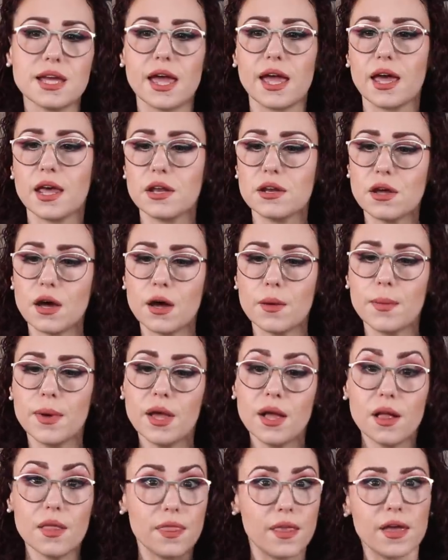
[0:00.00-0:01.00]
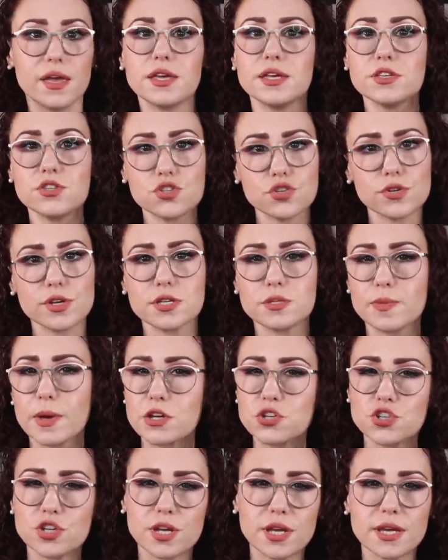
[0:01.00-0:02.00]
and um, the history,
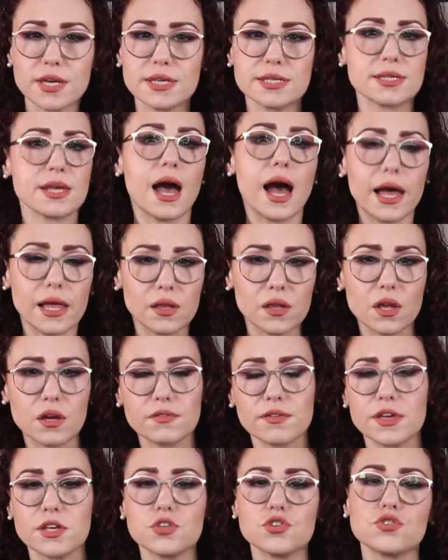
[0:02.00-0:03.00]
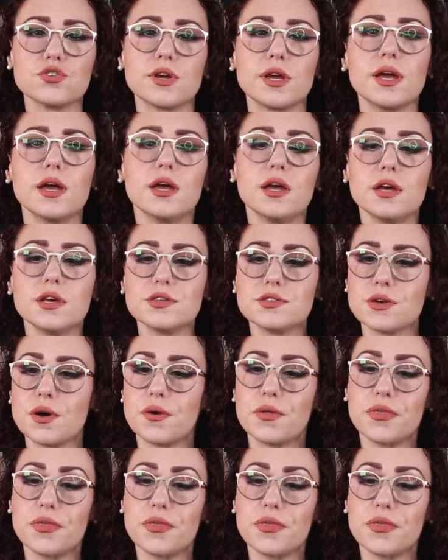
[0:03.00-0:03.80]
especially because I love history. So